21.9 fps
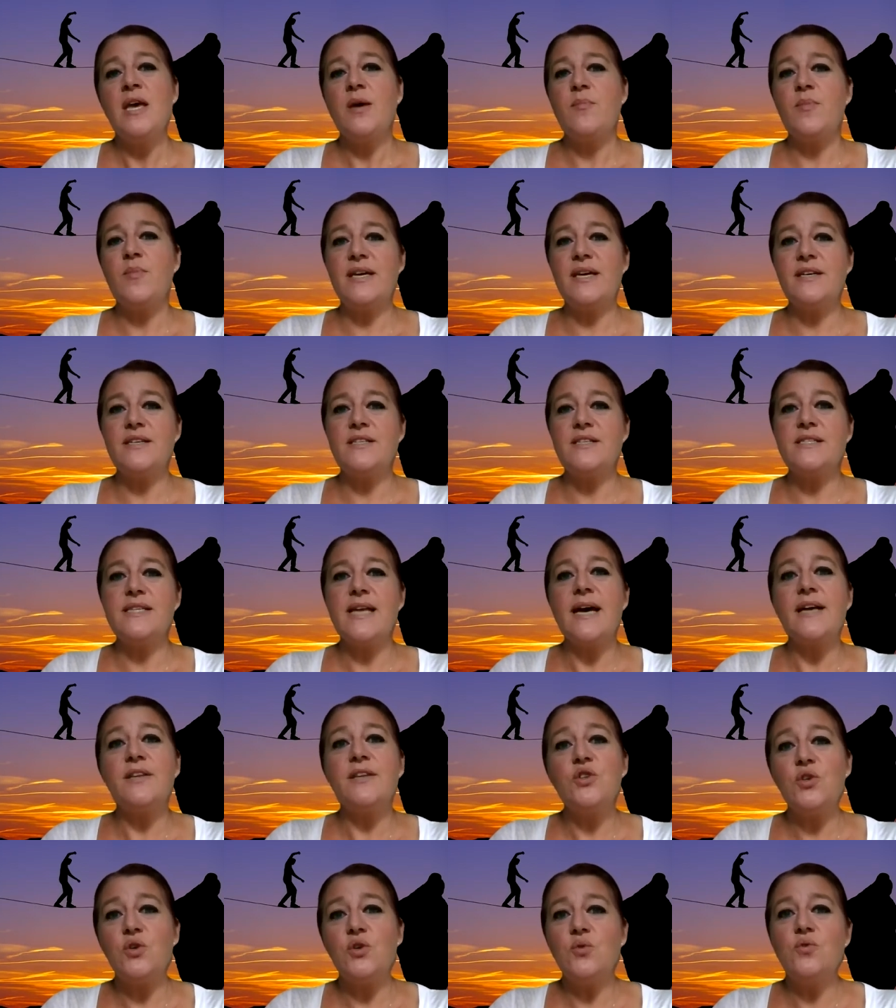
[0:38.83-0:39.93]
because
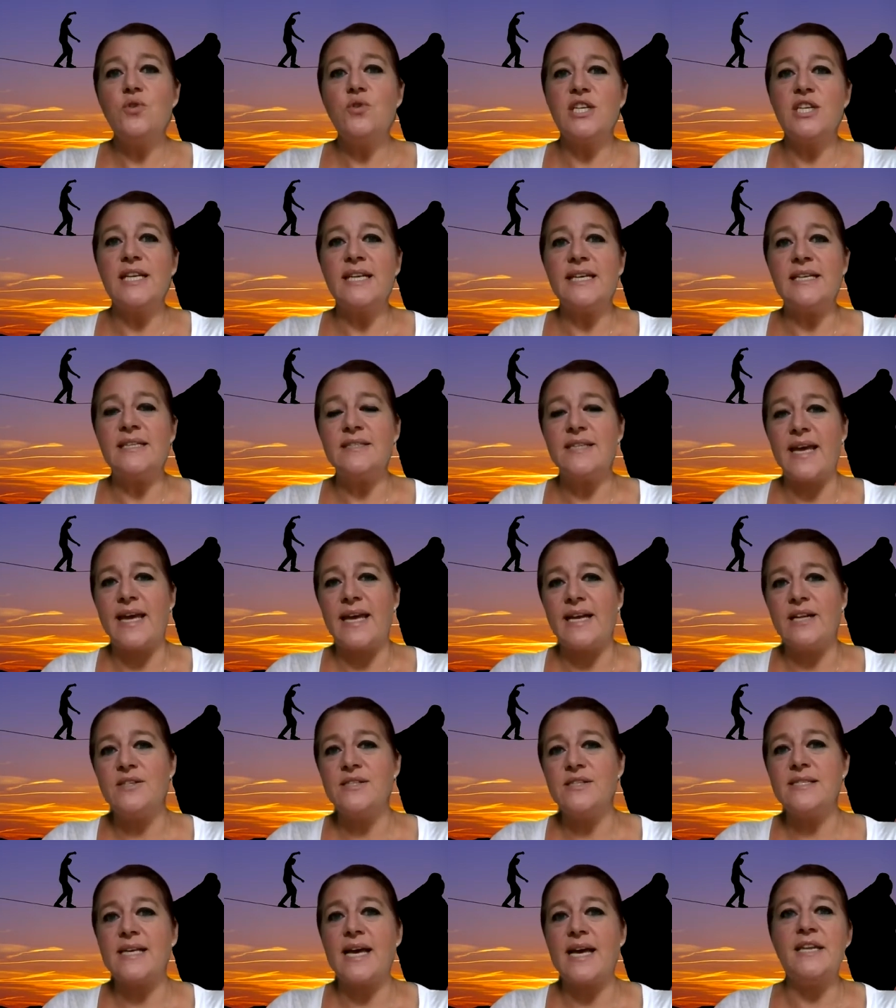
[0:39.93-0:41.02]
that usually
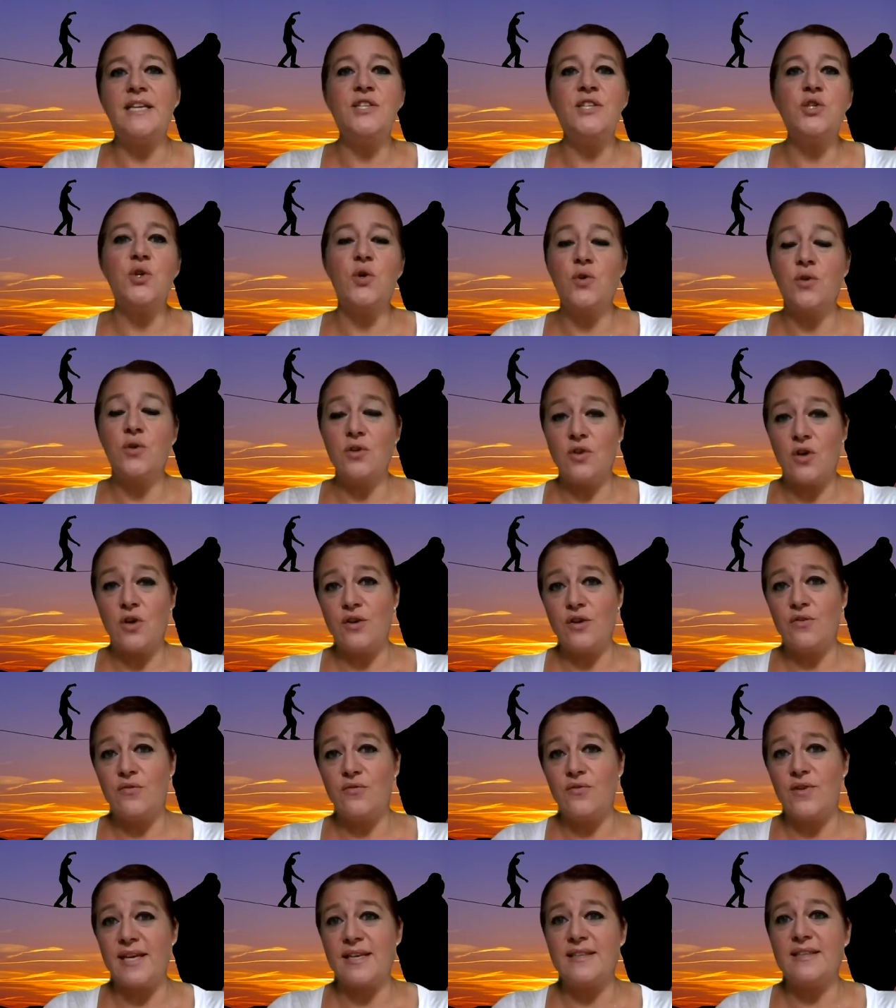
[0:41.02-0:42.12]
entails an internal
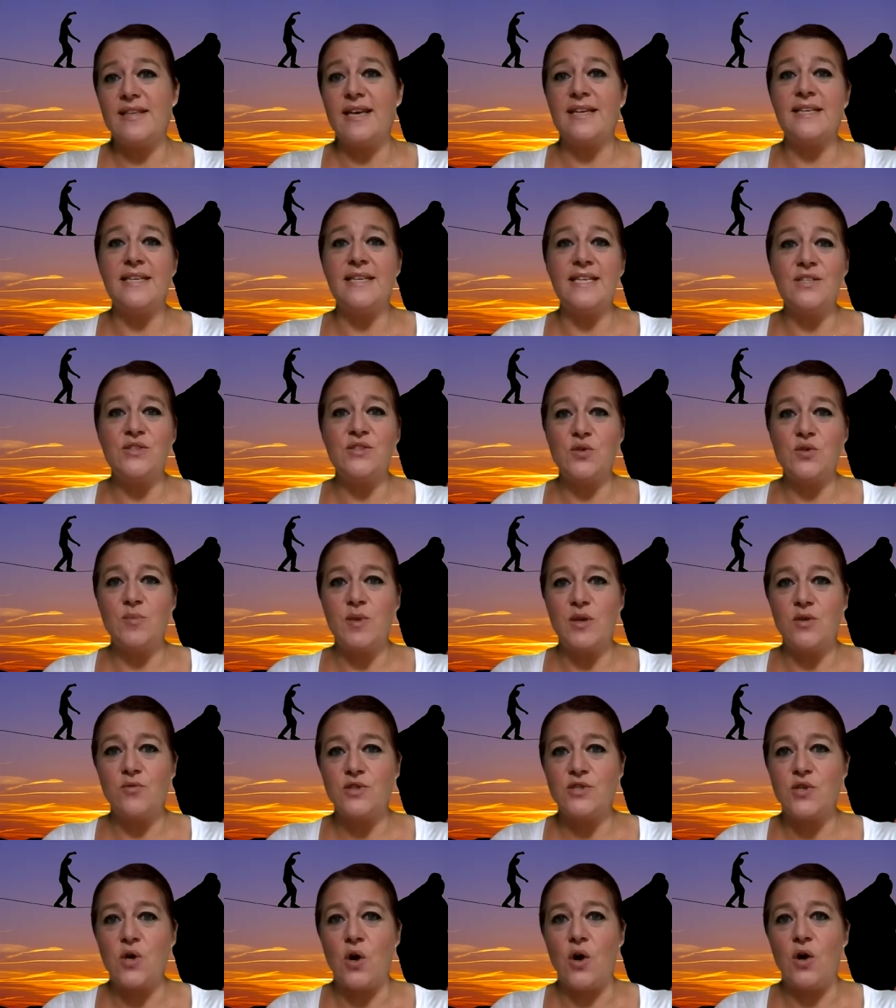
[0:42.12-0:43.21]
conflict that needs to be
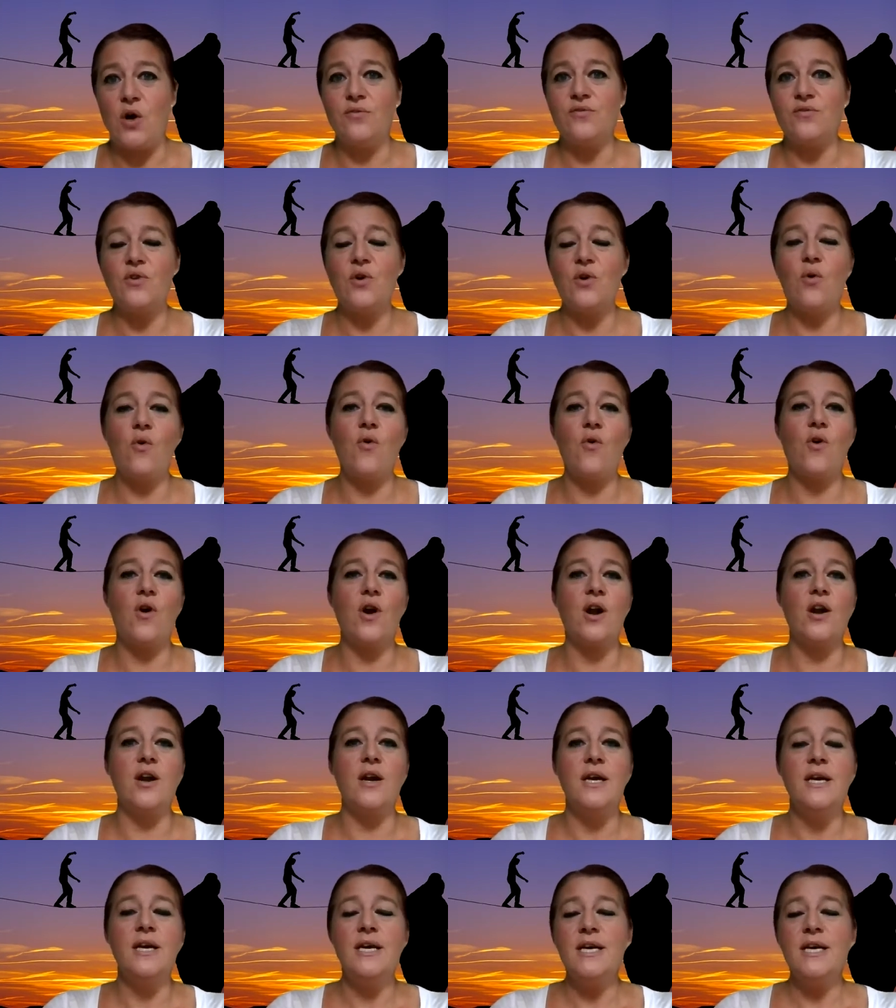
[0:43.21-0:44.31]
resolved, or